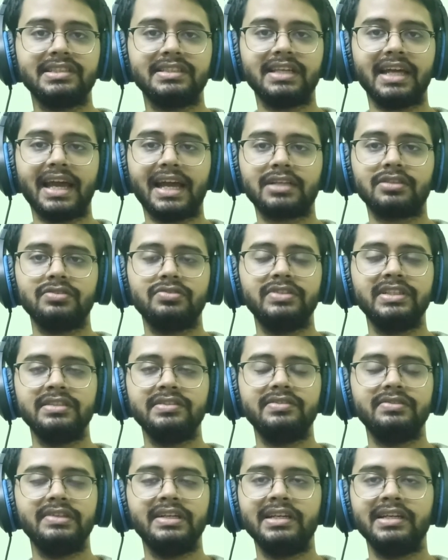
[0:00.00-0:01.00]

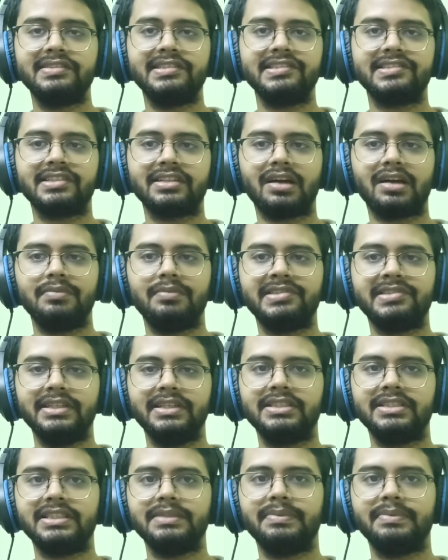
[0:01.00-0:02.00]
the real sister comes
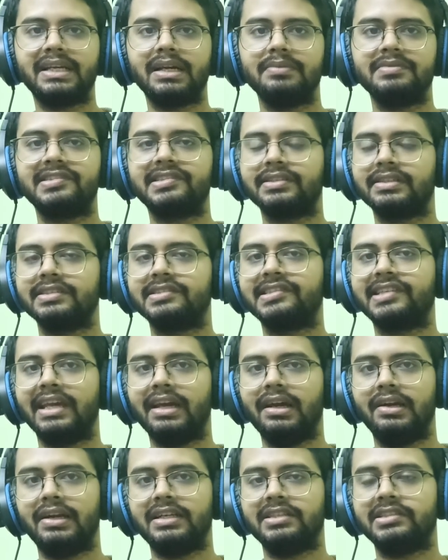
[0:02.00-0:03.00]
in, she becomes
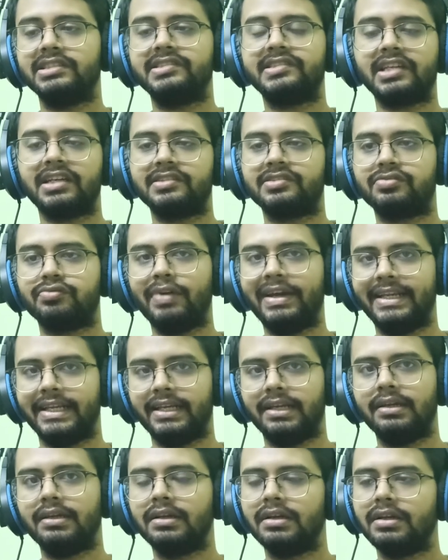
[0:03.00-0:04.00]
scared and she starts
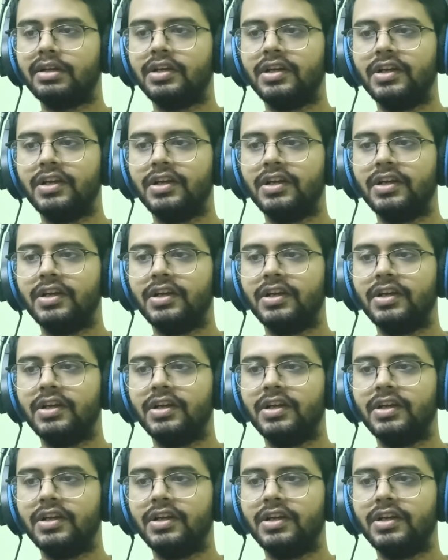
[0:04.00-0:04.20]
sweating.